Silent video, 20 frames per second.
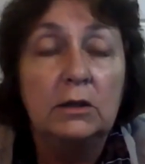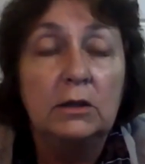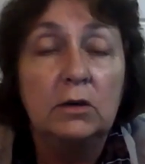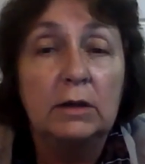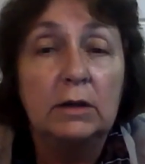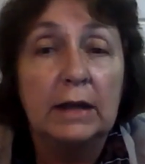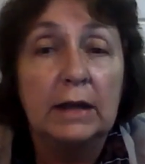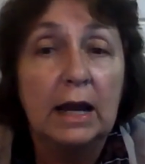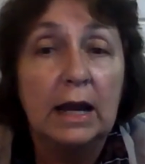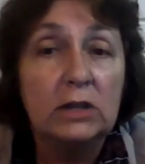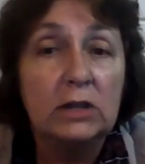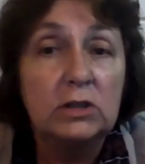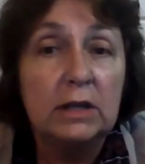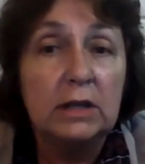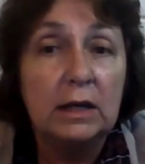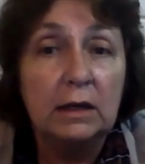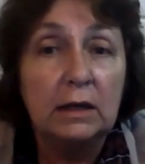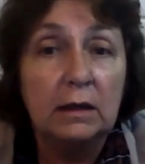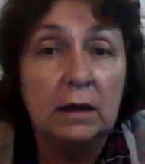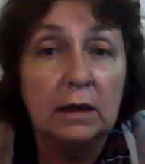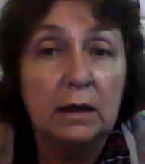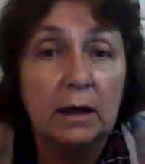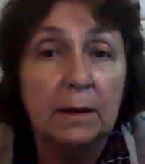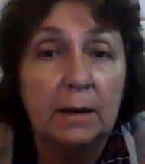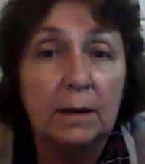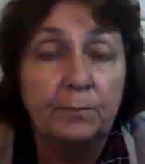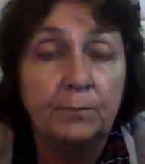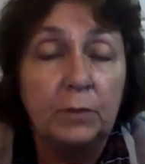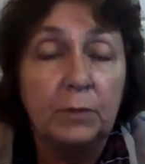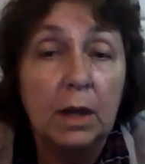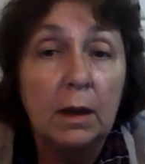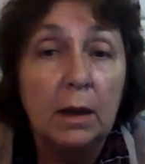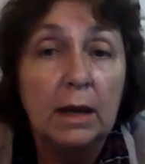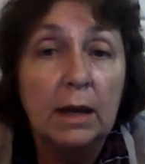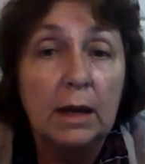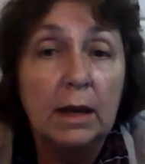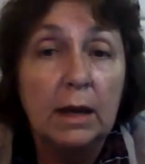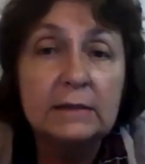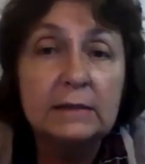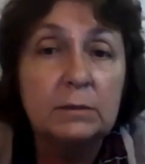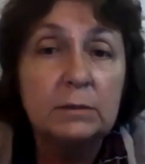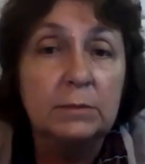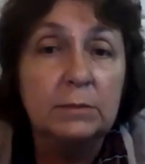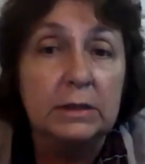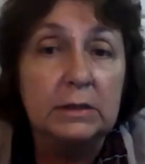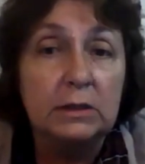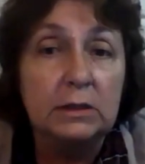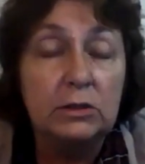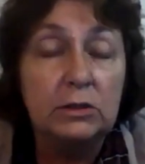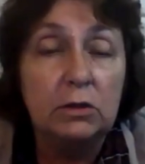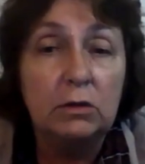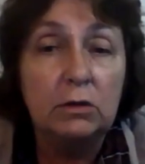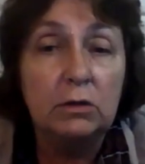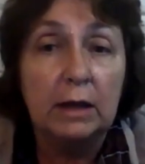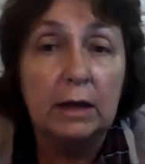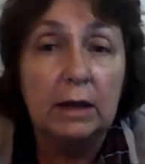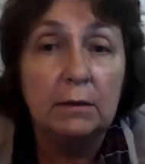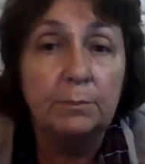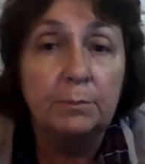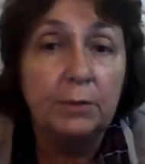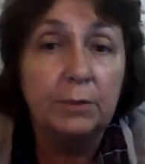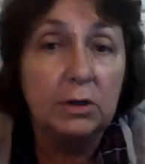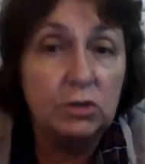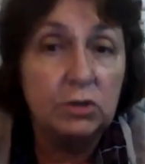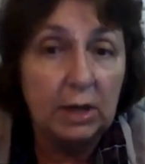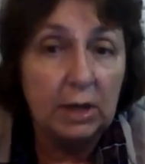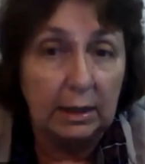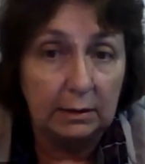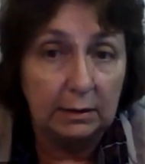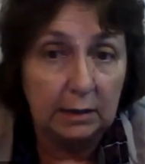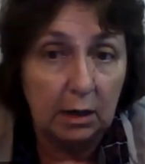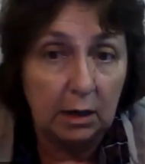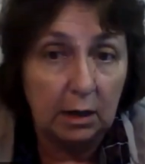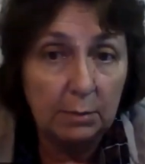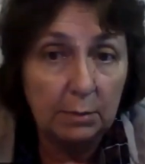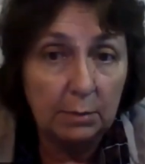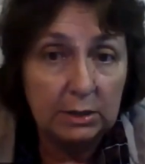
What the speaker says: You can actually estimate and you can project how